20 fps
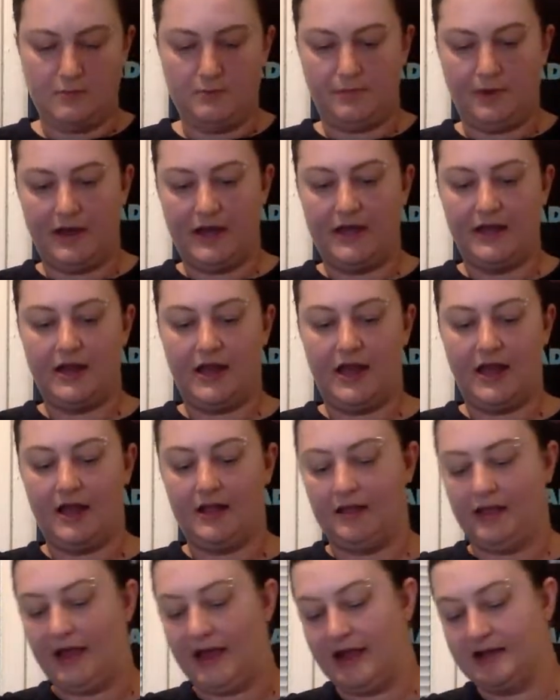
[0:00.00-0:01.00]
But
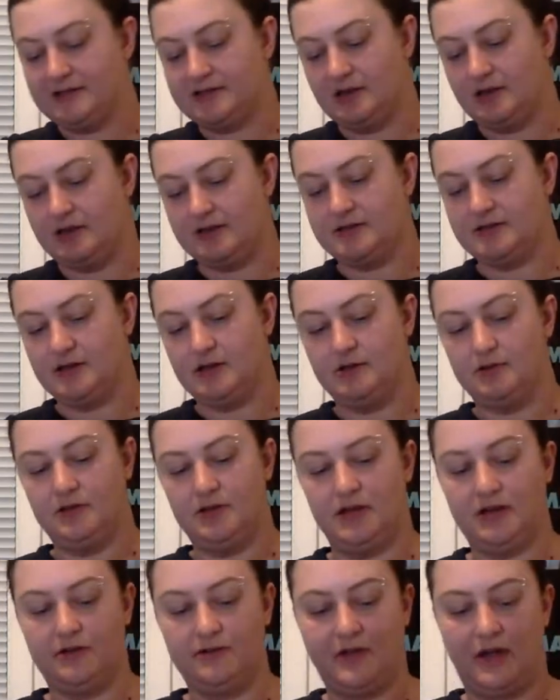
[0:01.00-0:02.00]
alas, also,
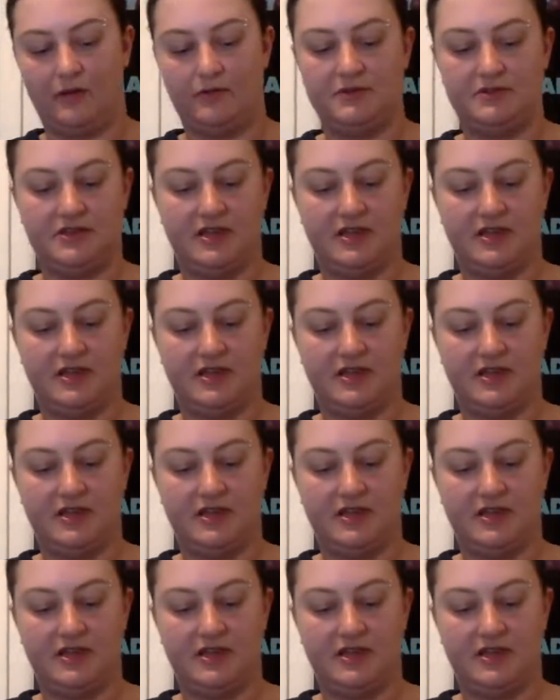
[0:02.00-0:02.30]
that would